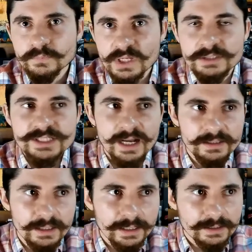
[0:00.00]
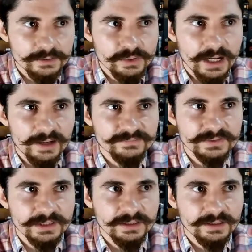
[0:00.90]
It's kind of like you have
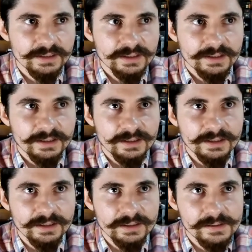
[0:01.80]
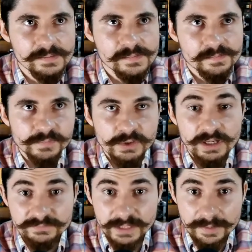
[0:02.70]
the
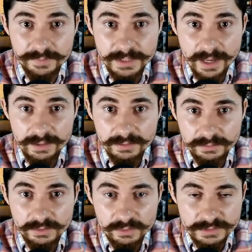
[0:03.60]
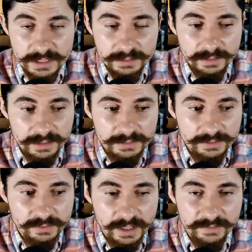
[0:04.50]
NBA, you know what I'm saying? And
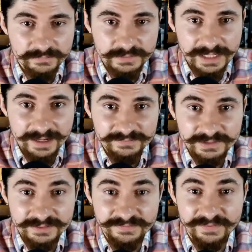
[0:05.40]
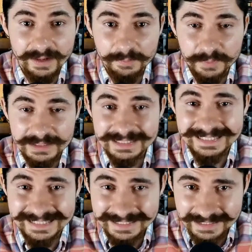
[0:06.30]
then they have the development
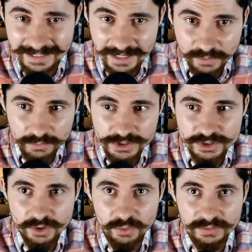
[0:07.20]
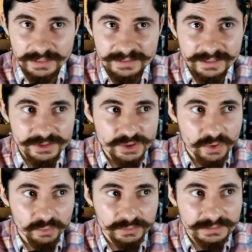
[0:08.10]
league, which is called, I think it's
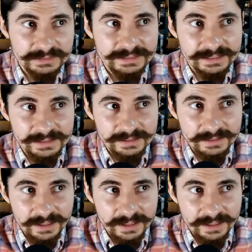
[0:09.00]
called DLB.